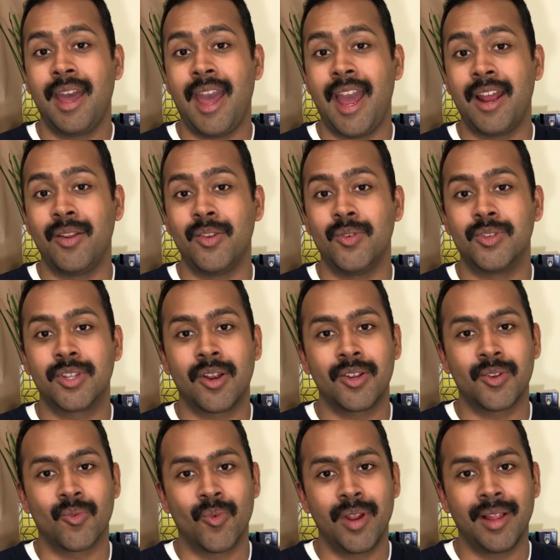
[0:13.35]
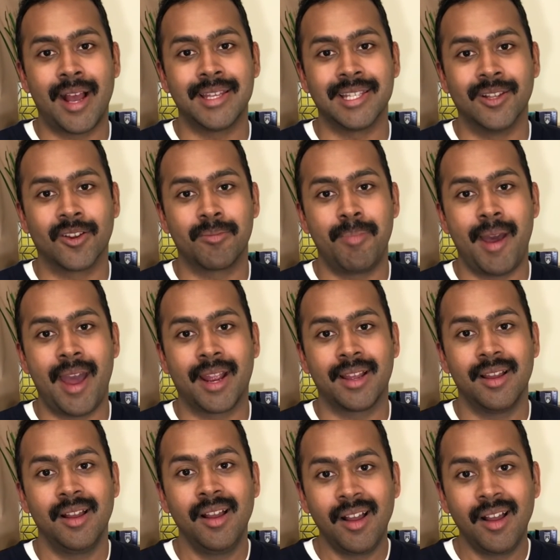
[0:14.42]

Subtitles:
And you start to realize and look back,